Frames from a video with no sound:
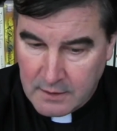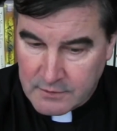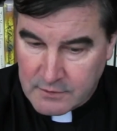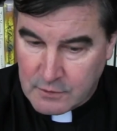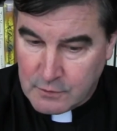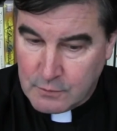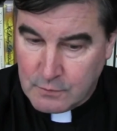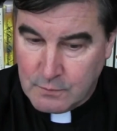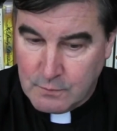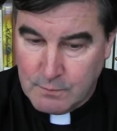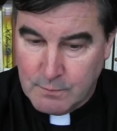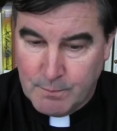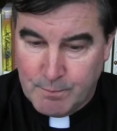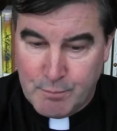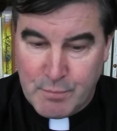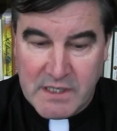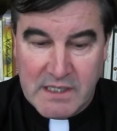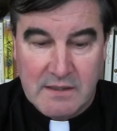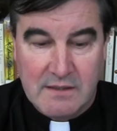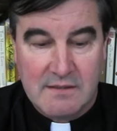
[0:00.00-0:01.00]
to
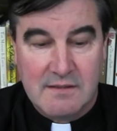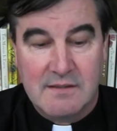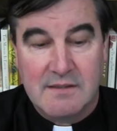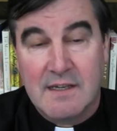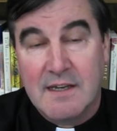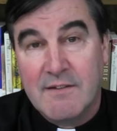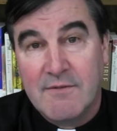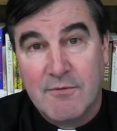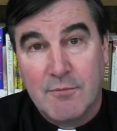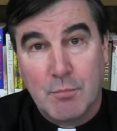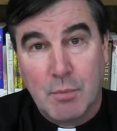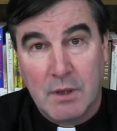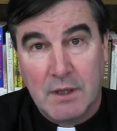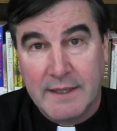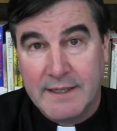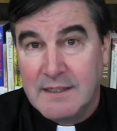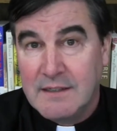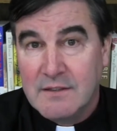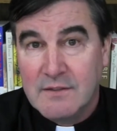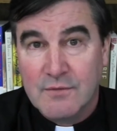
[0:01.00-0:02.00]
be a safe
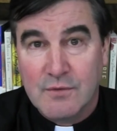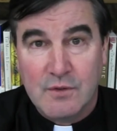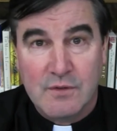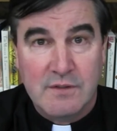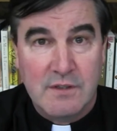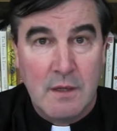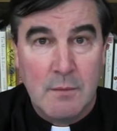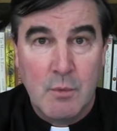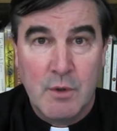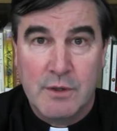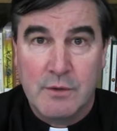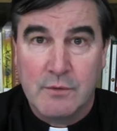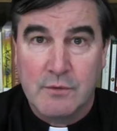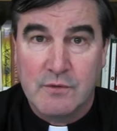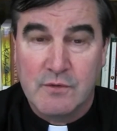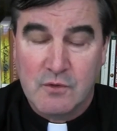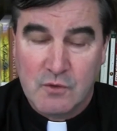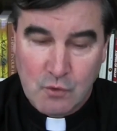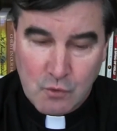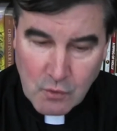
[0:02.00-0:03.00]
place for someone
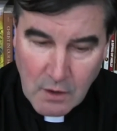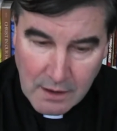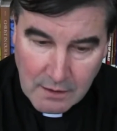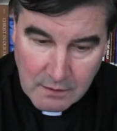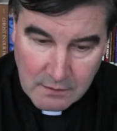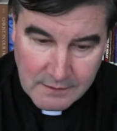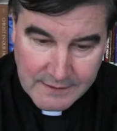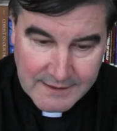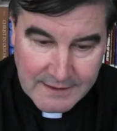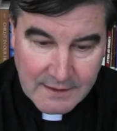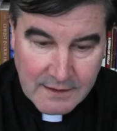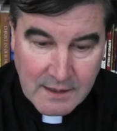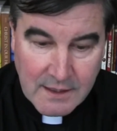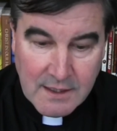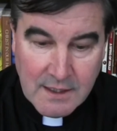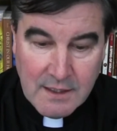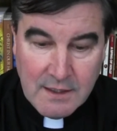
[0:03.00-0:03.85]
who's struggling,